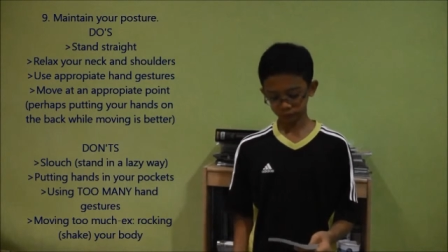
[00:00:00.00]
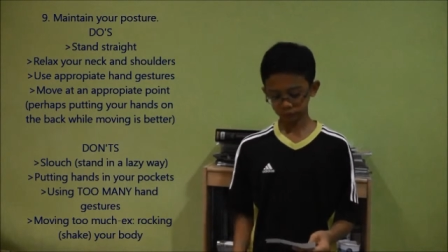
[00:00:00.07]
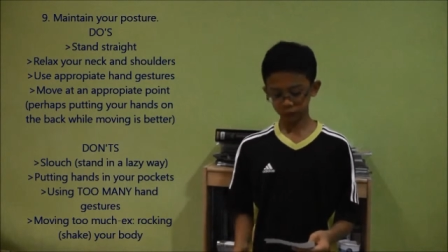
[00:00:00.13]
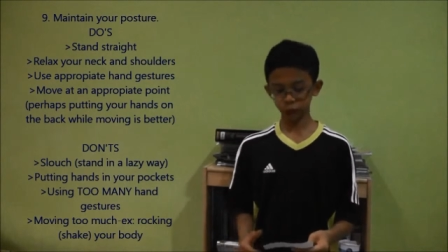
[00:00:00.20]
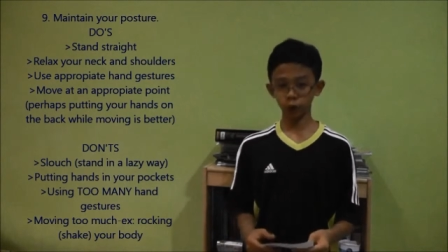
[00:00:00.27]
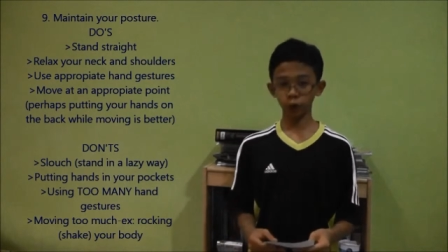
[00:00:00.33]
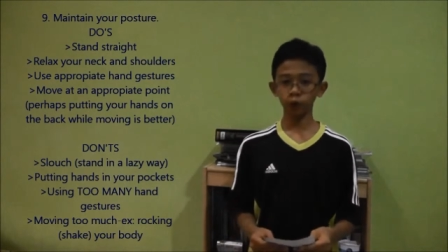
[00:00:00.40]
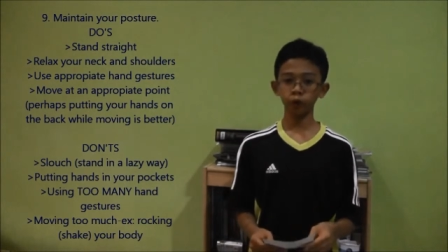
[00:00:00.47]

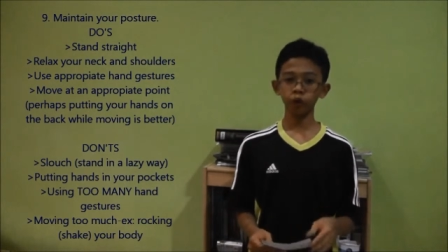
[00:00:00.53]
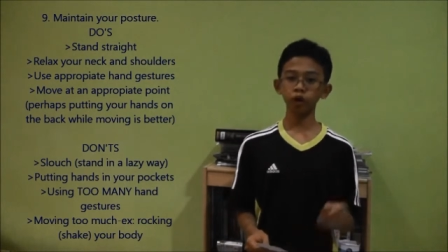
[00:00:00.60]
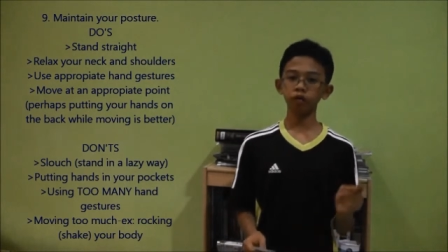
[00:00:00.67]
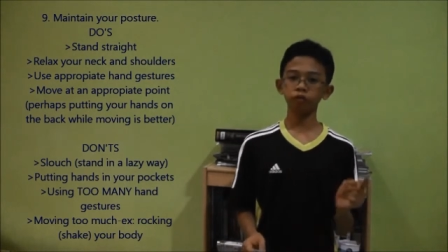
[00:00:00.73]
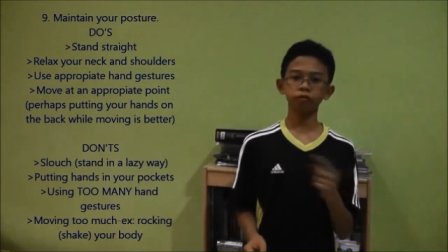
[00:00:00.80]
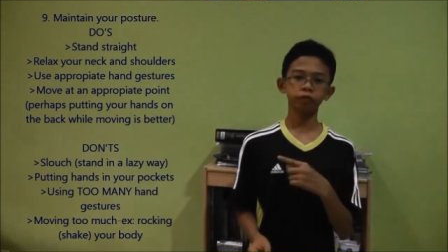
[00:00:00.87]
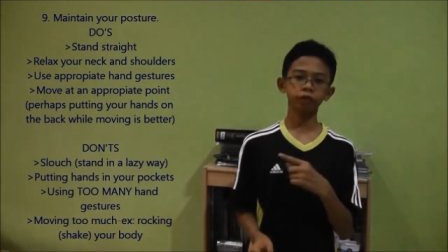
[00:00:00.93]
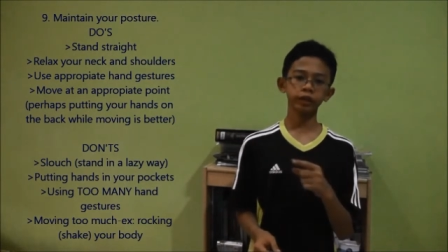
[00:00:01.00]
you are not
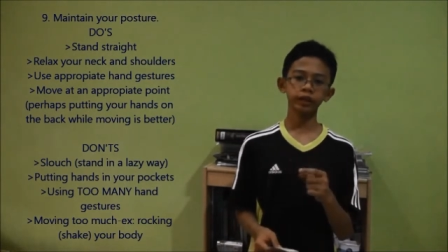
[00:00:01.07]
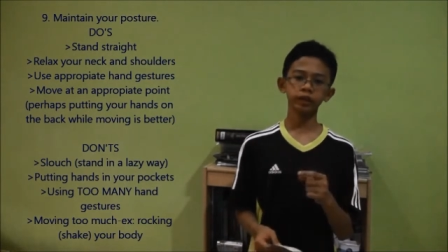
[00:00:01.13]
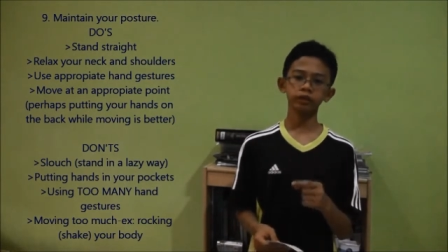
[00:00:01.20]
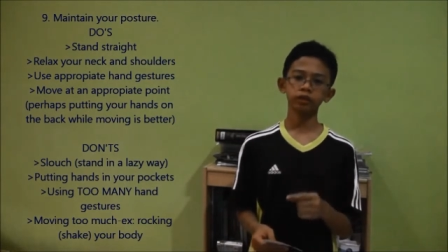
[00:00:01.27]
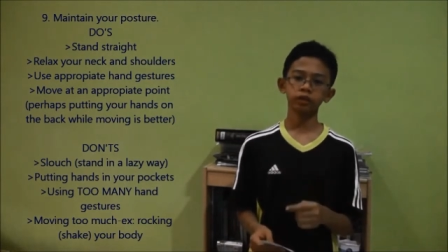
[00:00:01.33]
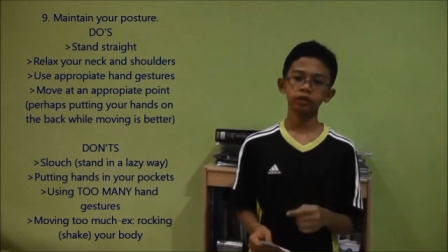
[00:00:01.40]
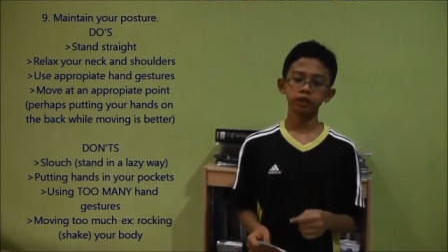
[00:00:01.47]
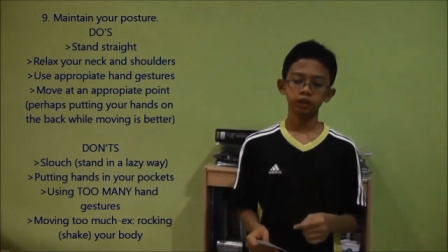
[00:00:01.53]
afraid,
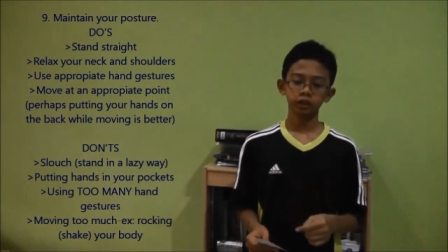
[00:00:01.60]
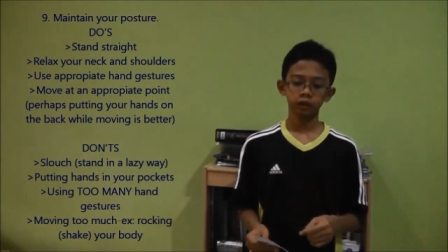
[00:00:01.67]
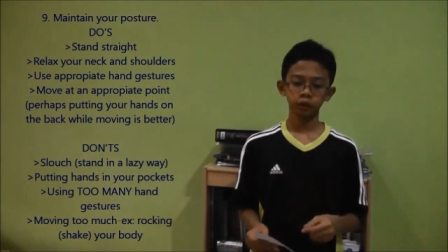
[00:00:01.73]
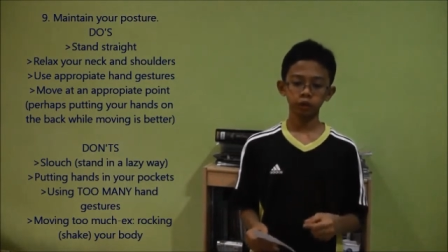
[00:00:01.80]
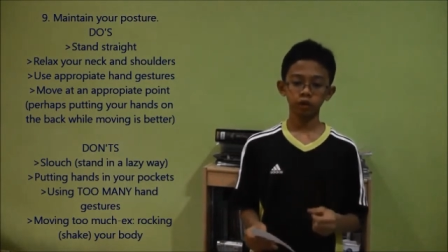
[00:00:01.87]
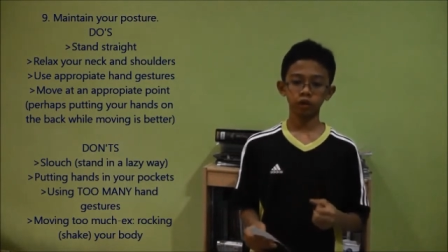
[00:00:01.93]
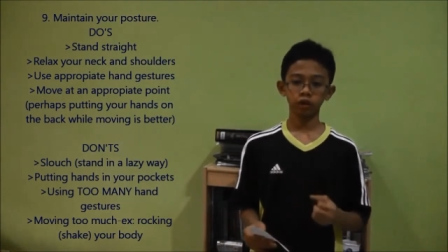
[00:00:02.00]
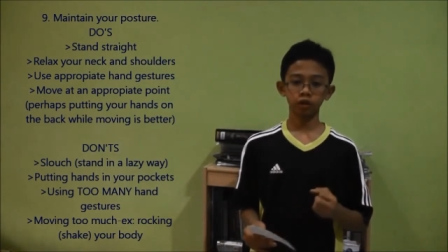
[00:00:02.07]

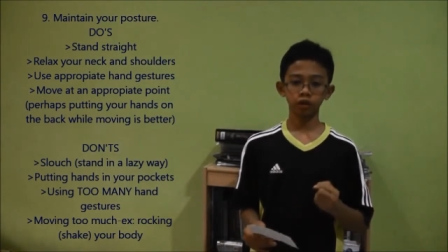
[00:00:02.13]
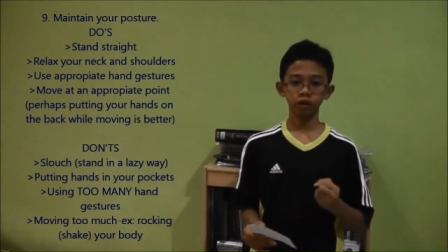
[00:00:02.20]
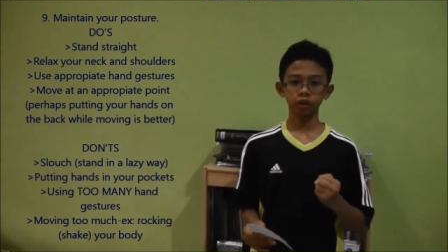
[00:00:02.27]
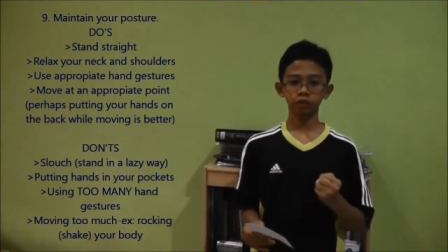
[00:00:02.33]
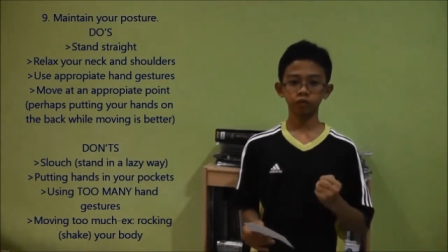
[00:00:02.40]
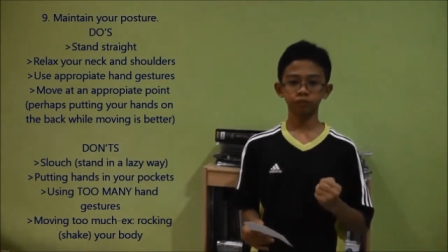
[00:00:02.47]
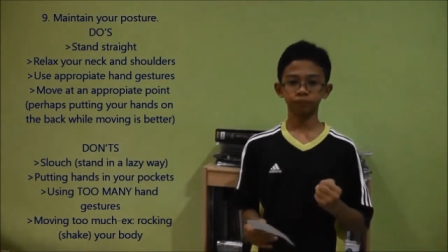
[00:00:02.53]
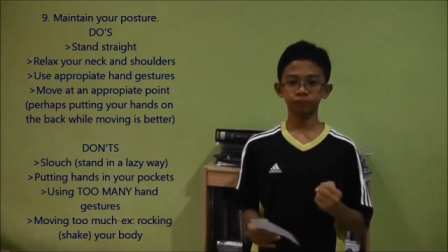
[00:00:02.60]
you are
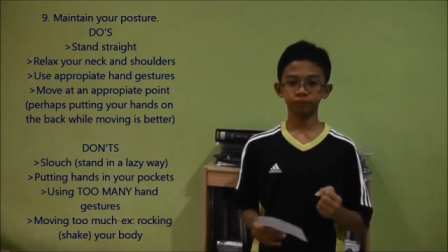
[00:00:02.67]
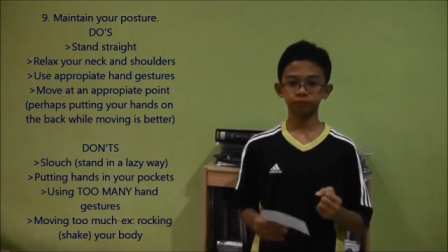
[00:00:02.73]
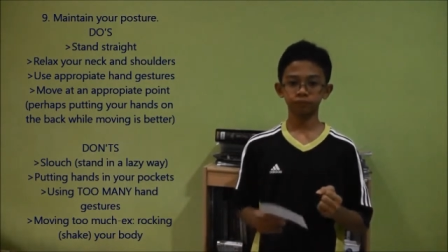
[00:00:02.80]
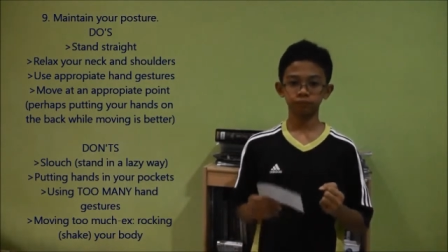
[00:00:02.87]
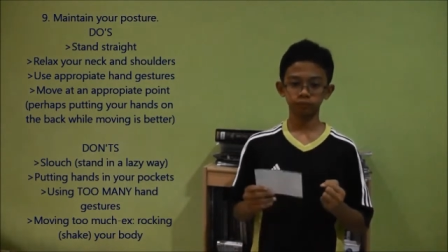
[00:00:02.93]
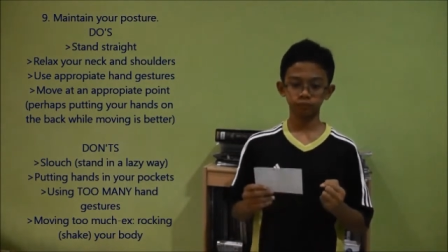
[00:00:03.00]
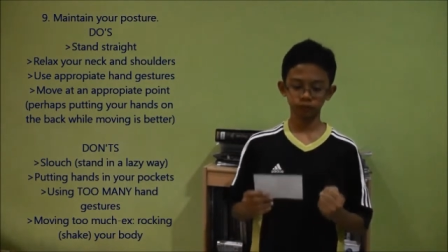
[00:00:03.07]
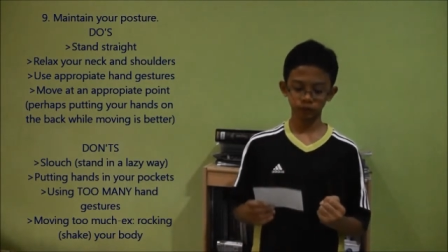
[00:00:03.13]
now
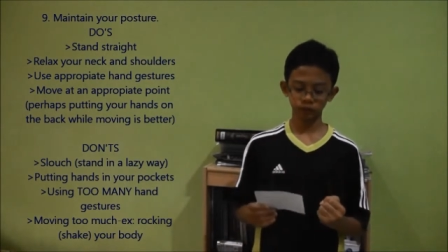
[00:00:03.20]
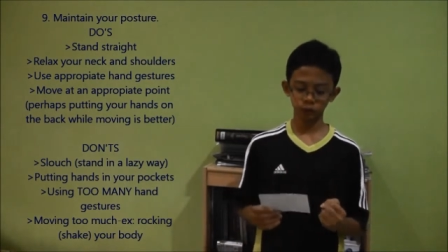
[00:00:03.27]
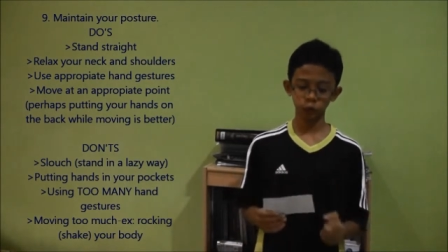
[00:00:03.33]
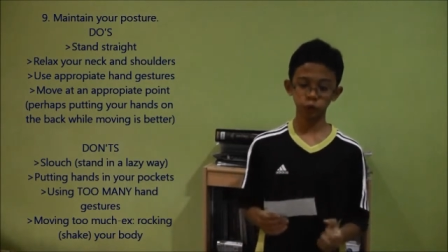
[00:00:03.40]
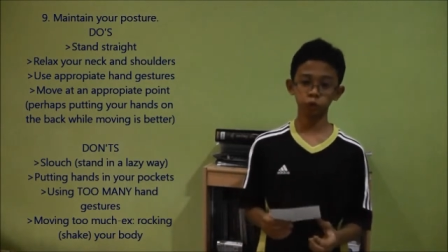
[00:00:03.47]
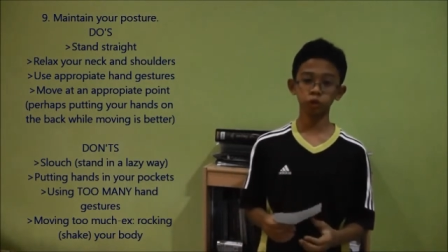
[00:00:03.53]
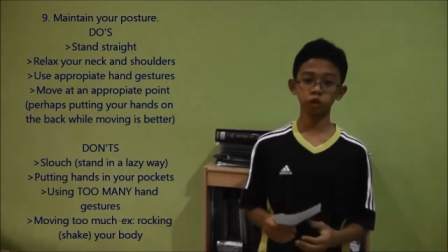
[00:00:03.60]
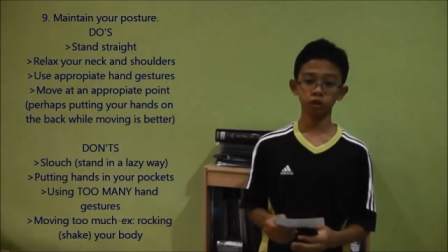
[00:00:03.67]

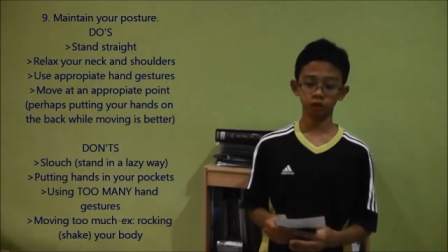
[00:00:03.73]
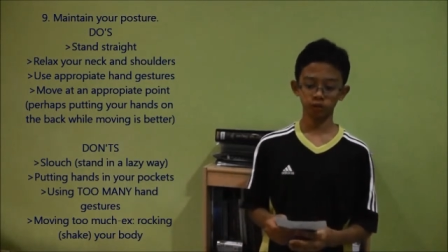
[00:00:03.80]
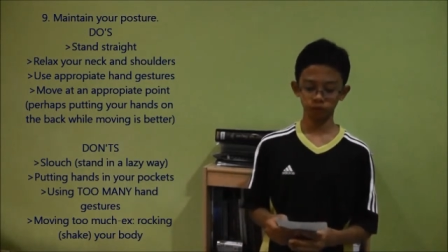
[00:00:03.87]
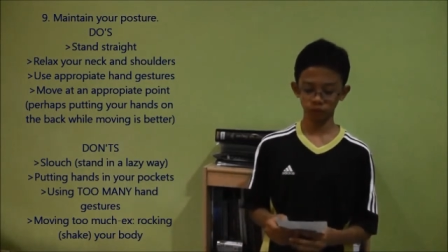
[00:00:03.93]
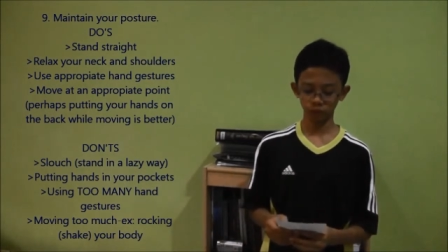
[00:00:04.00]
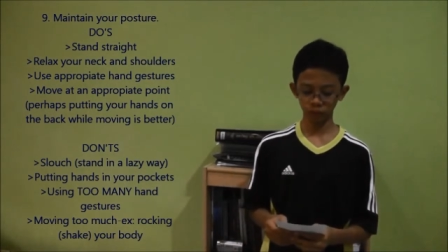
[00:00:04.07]
strong.